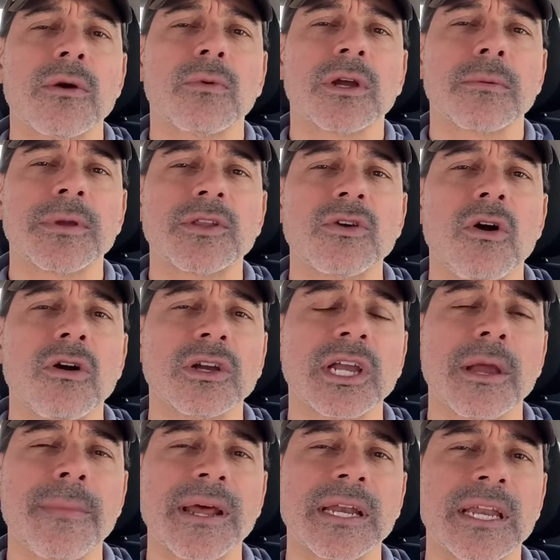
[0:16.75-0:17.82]
We're going to be
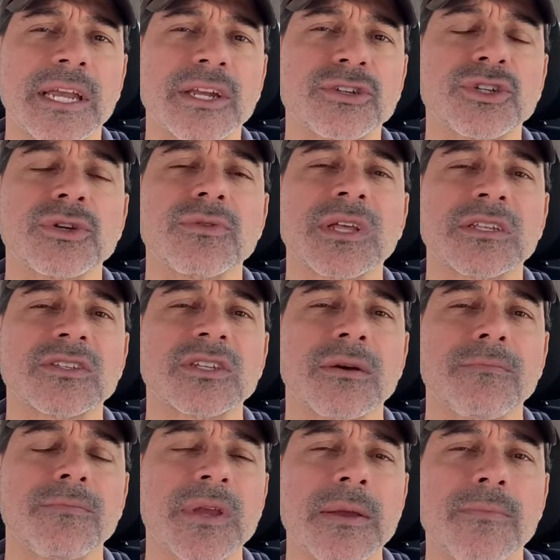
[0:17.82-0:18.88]
talking about an issue that
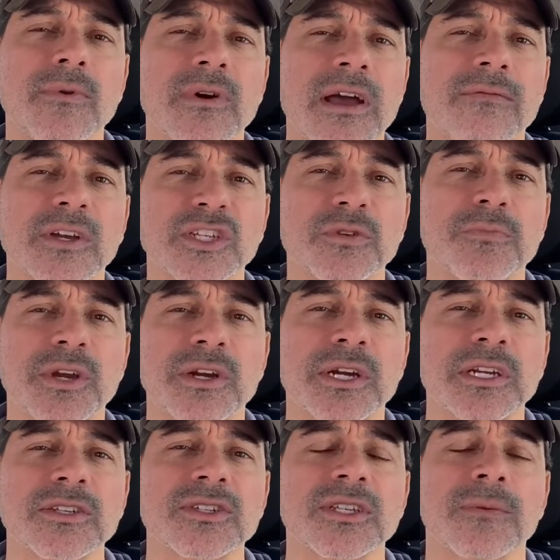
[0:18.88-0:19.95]
some people have
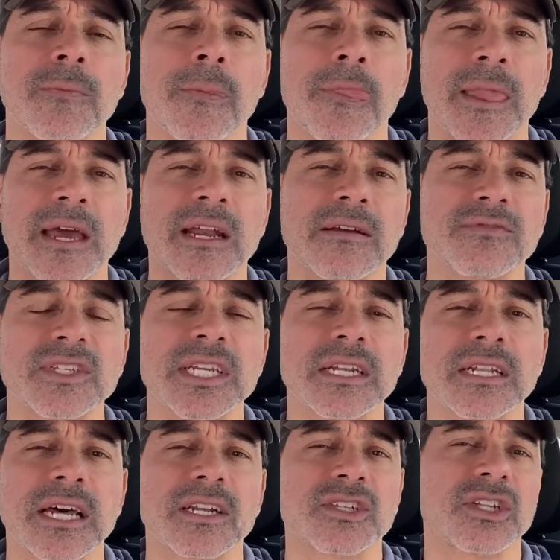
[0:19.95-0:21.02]
experienced, and I've seen
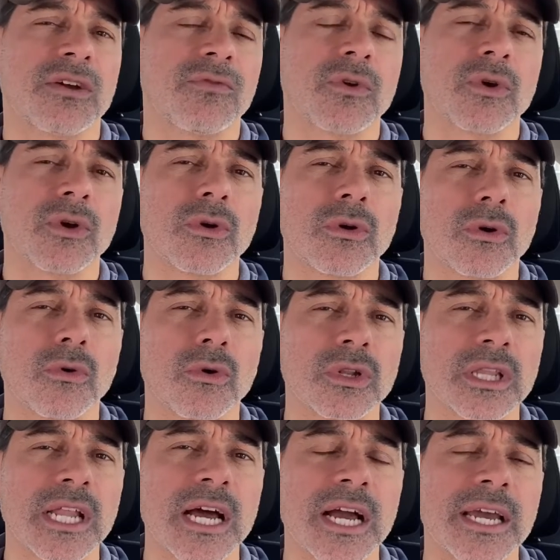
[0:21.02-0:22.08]
a lot of stuff going on
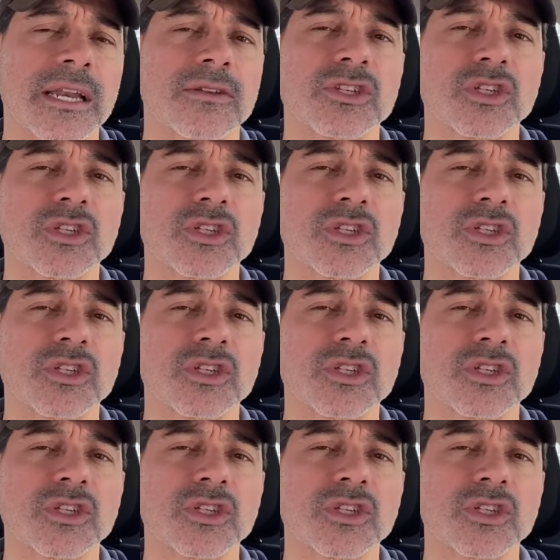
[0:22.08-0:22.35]
online.